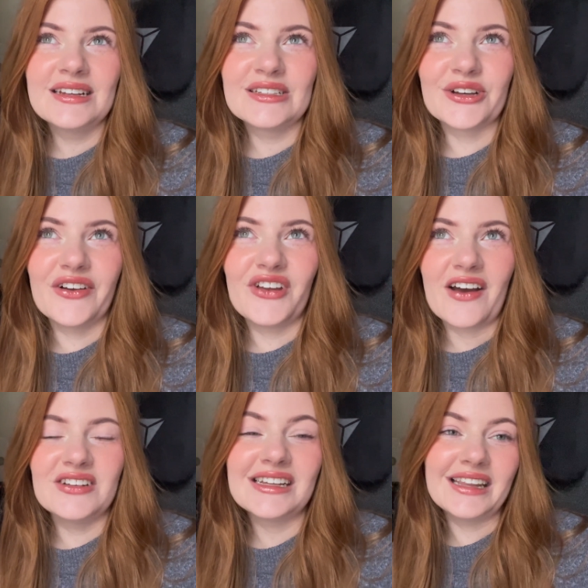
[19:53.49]
So if you
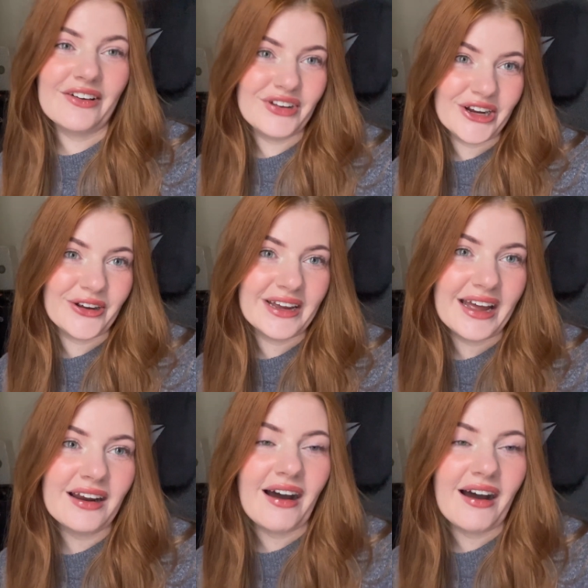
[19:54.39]
haven't seen that video yet,